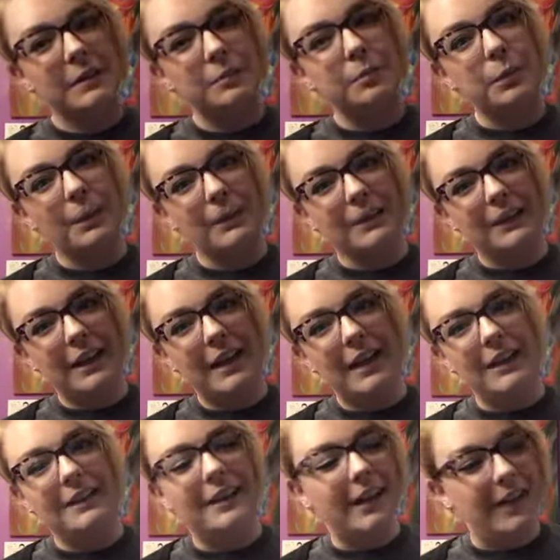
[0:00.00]

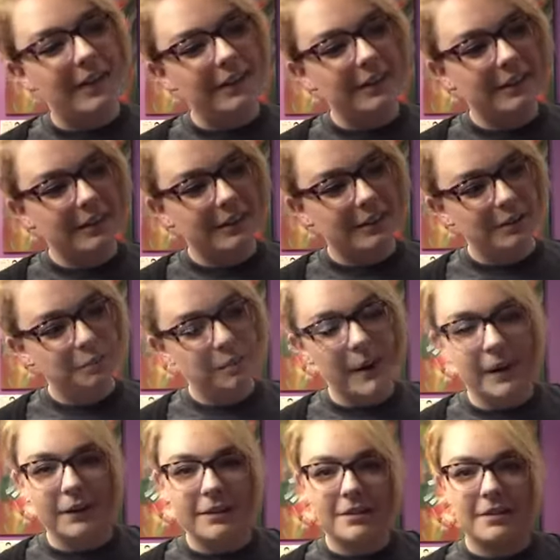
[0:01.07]
borderline, like,
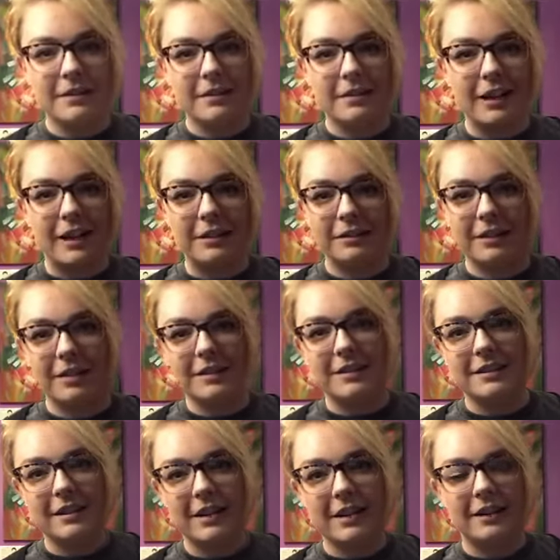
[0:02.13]
parents, like, this
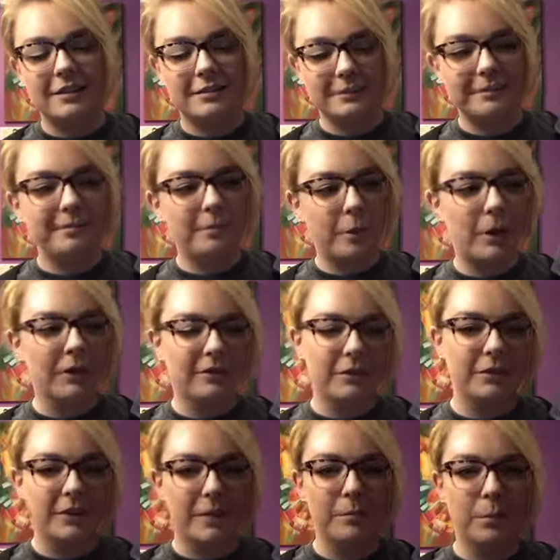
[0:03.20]
is a, part of it
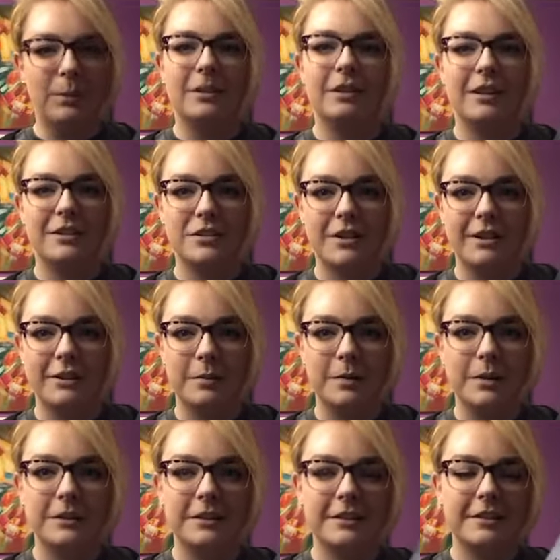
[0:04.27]
was like borderline child
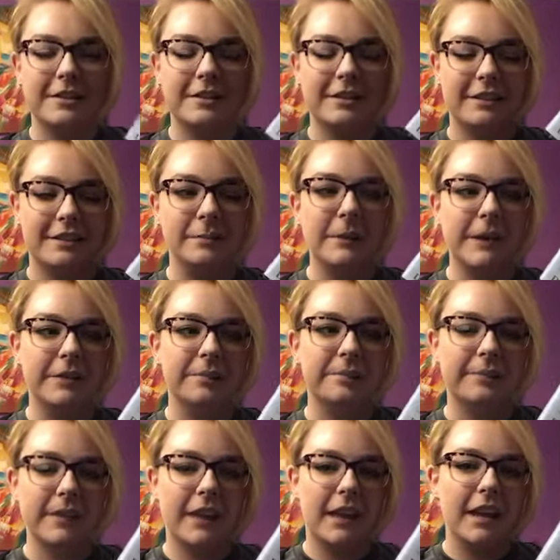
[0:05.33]
abuse. But
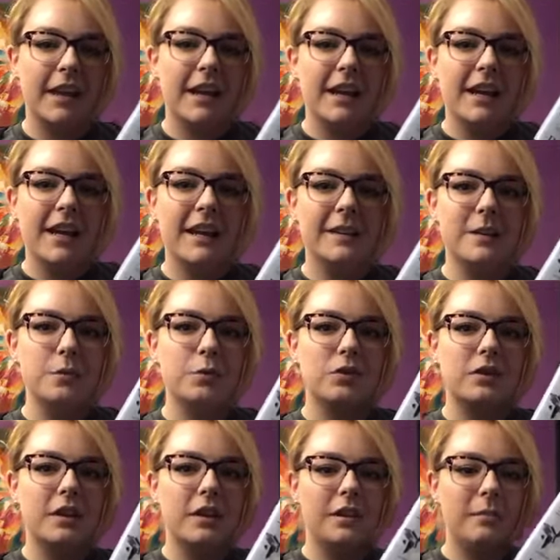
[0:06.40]
it's
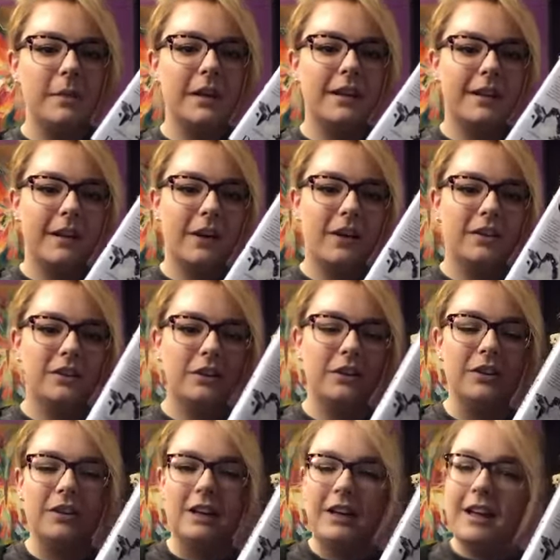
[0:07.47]
interesting, you meet a
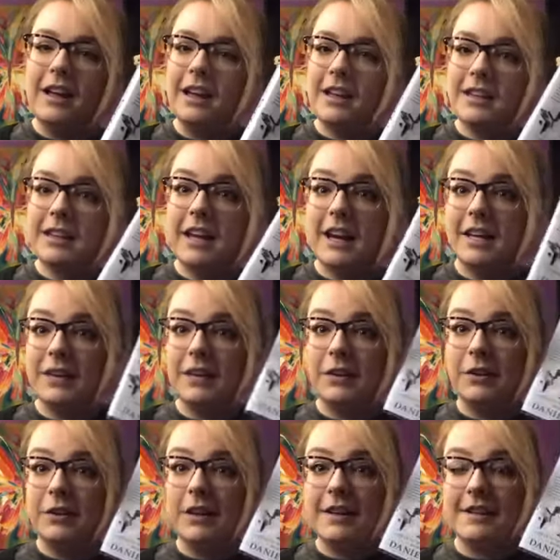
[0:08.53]
character that
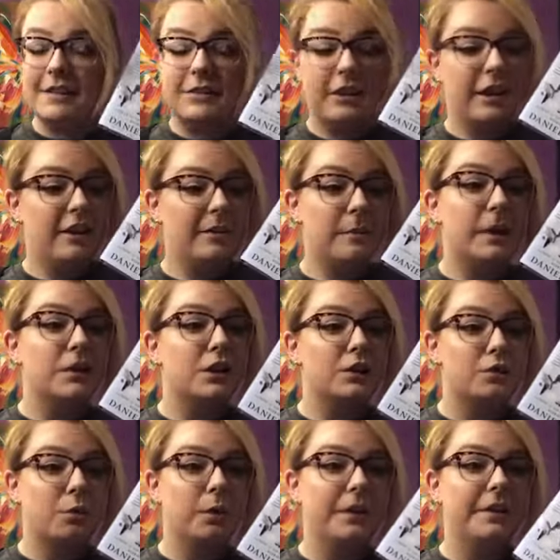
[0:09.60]
you is very much a
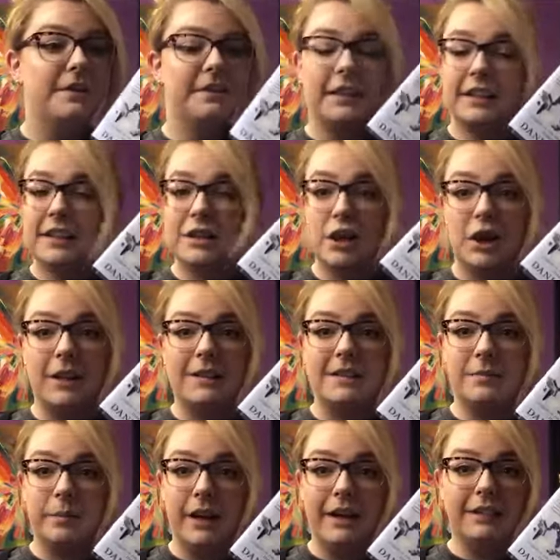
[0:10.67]
twist. I did not
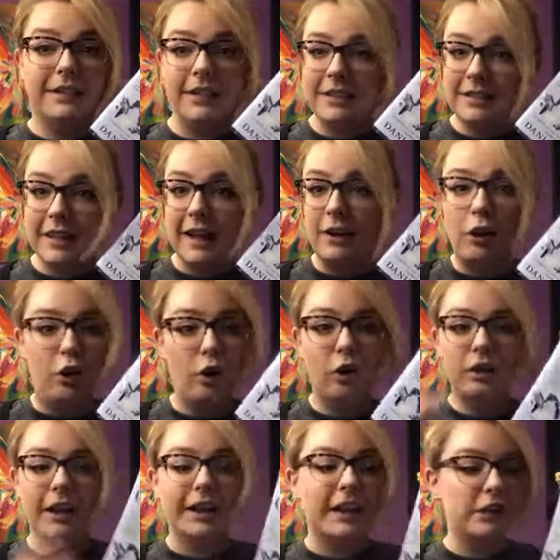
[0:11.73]
expect it at
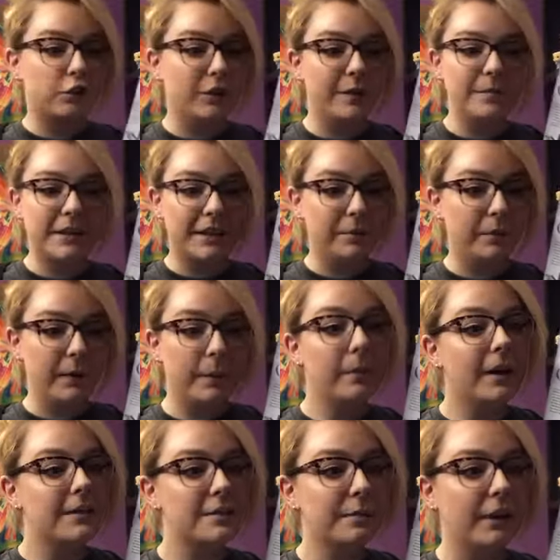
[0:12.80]
all. Like it took me completely
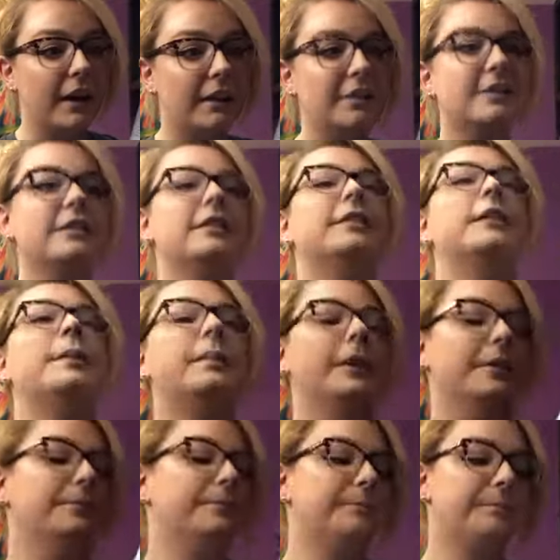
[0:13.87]
by surprise.
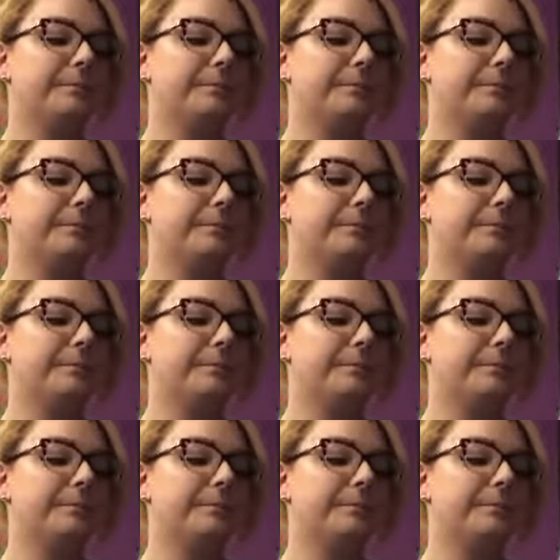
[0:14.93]
But